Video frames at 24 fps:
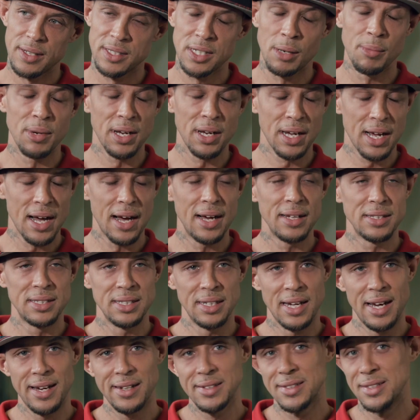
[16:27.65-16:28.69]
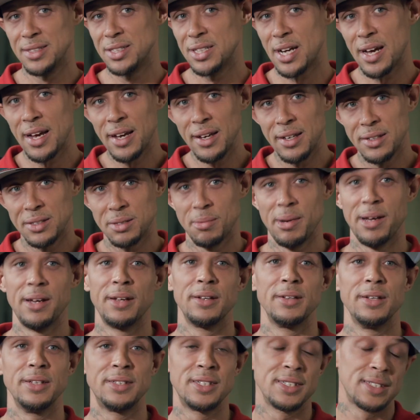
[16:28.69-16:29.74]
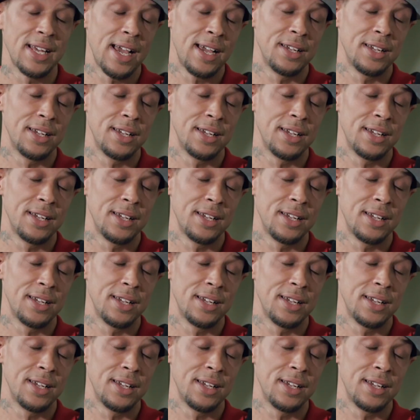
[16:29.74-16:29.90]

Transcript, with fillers: some of the content has to change, man. It just